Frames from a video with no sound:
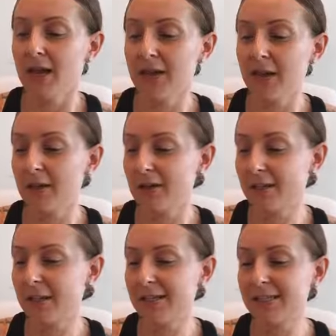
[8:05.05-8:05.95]

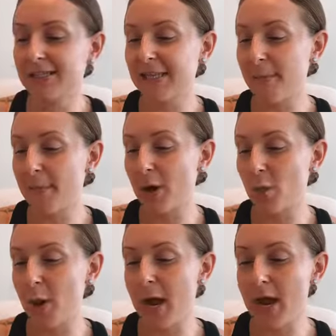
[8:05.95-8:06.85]
Another
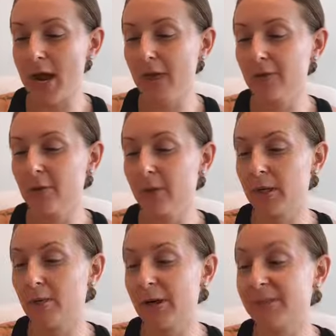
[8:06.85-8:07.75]
summer one, I don't know
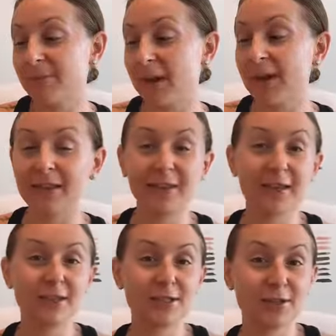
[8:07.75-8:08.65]
about you guys, but I
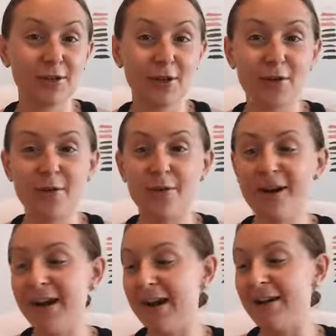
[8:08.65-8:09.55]
like to
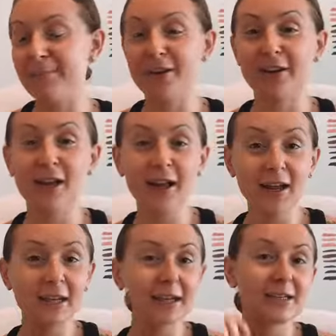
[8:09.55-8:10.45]
go on
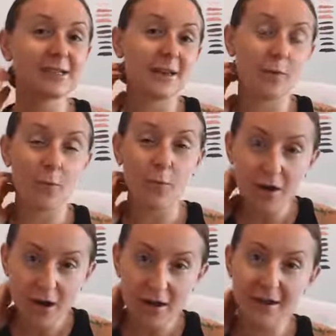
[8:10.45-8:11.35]
hikes and
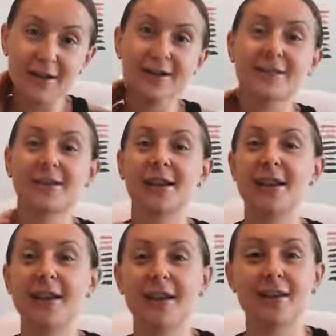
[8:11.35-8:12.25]
walks
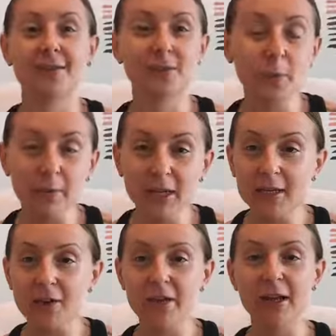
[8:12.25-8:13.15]
and
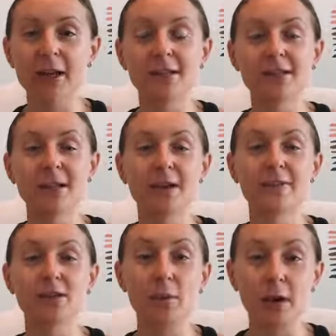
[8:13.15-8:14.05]
swimming and all that kind of
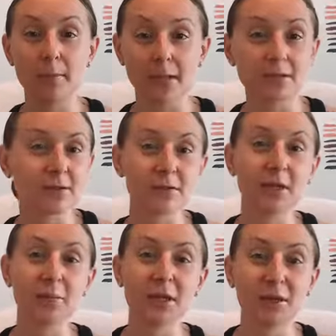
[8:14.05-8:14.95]
stuff. So our muscles are
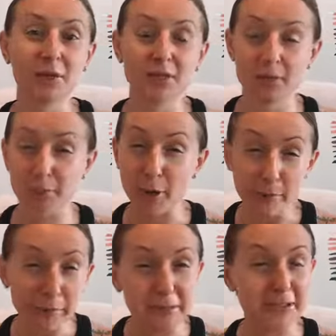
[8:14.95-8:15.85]
going to be used in
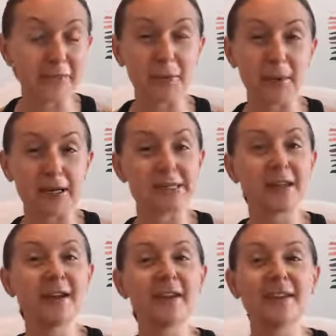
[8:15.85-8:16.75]
probably different ways
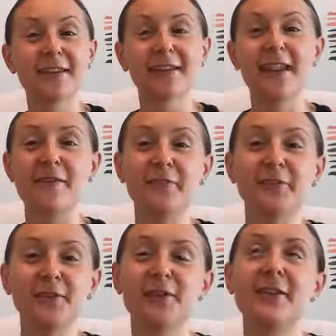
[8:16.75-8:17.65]
than they have
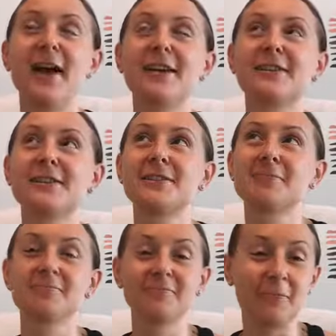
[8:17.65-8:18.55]
been for the
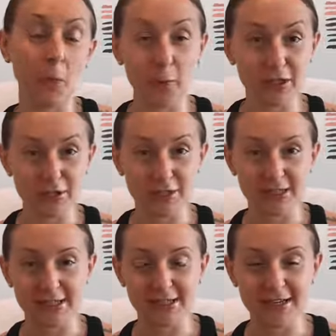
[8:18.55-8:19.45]
last winter
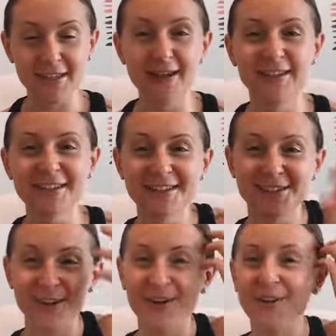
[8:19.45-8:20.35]
season.
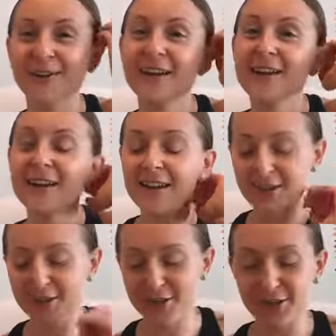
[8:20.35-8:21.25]
So
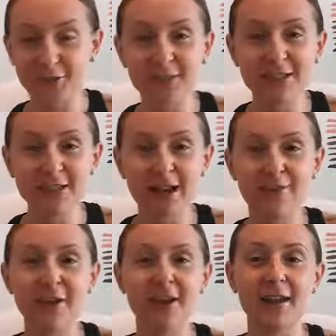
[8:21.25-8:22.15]
a good one to
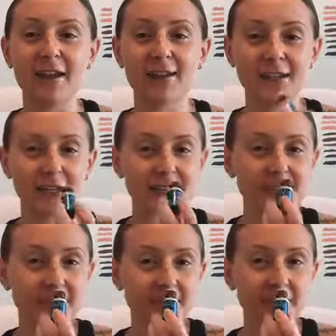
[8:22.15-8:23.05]
have on hand
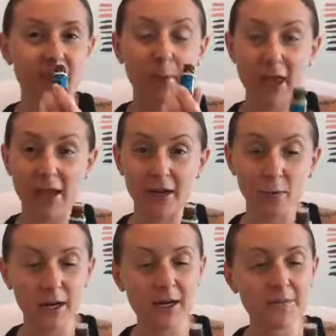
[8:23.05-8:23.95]
is
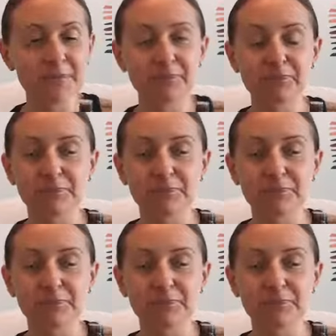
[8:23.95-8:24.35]
Panaway.